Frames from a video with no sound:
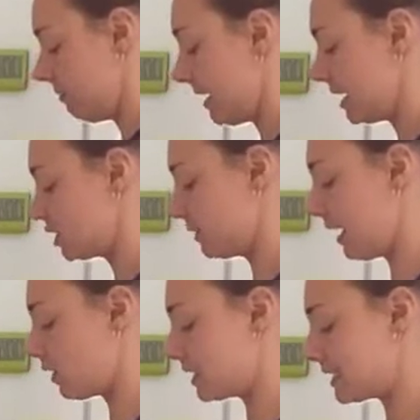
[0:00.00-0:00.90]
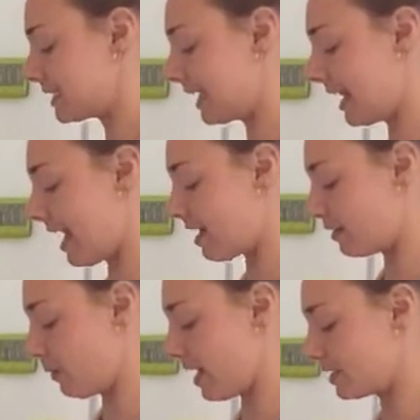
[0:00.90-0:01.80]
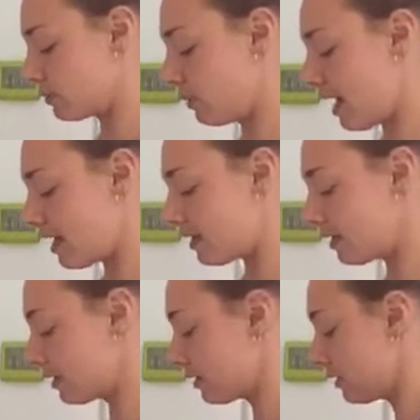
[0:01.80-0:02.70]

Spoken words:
Making sure you get all the skin out of the way as well.